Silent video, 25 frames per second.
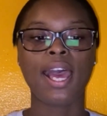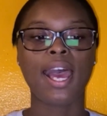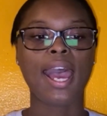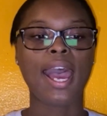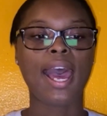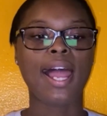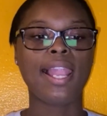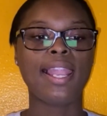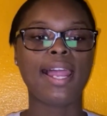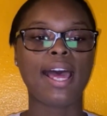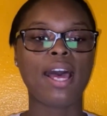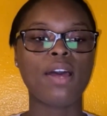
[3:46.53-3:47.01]

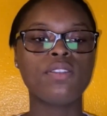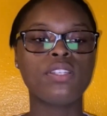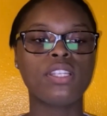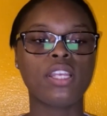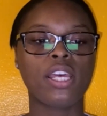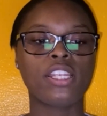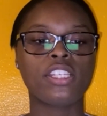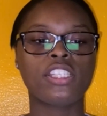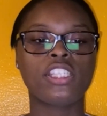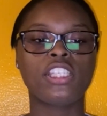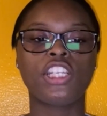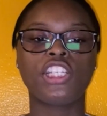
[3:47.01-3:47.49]
allows
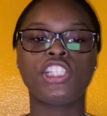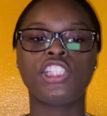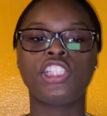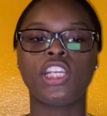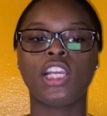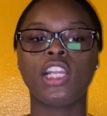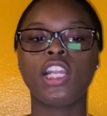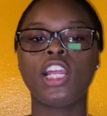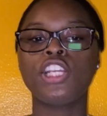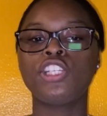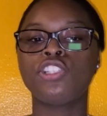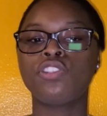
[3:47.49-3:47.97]
us to
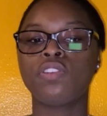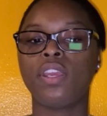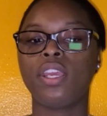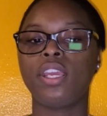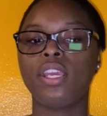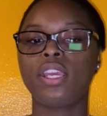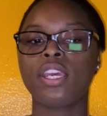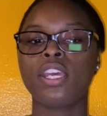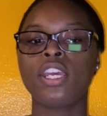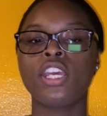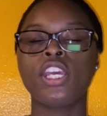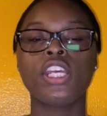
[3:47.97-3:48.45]
chill a drink
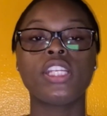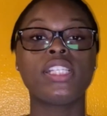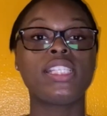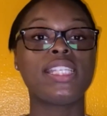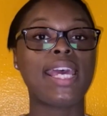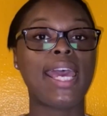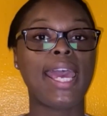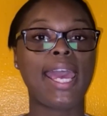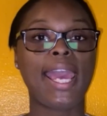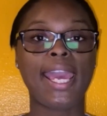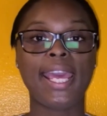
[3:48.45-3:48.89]
to